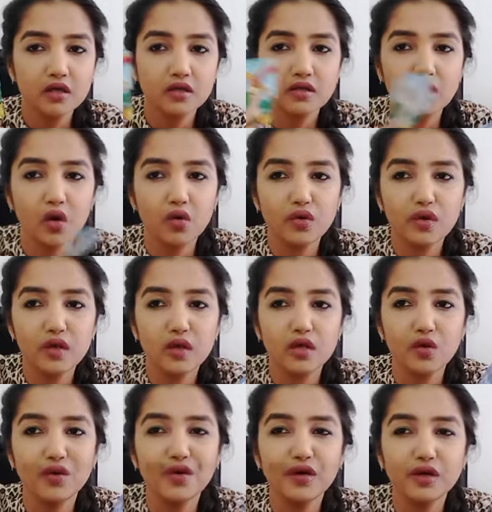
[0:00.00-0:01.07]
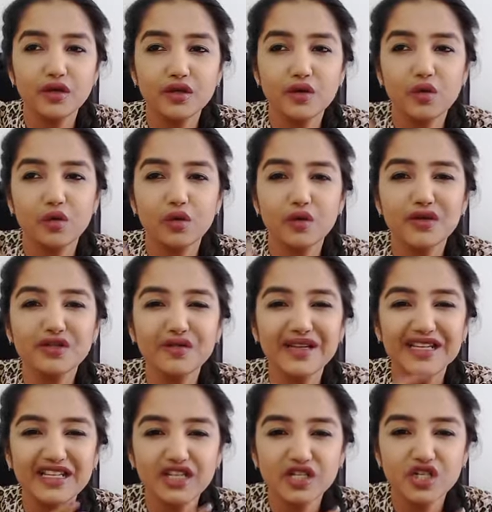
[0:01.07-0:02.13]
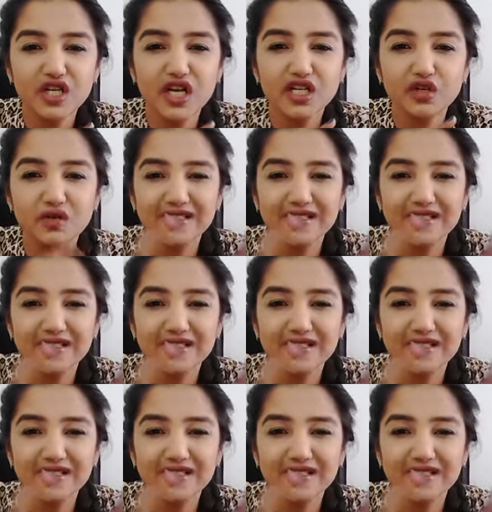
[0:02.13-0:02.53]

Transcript: So you're, you're going to initiate,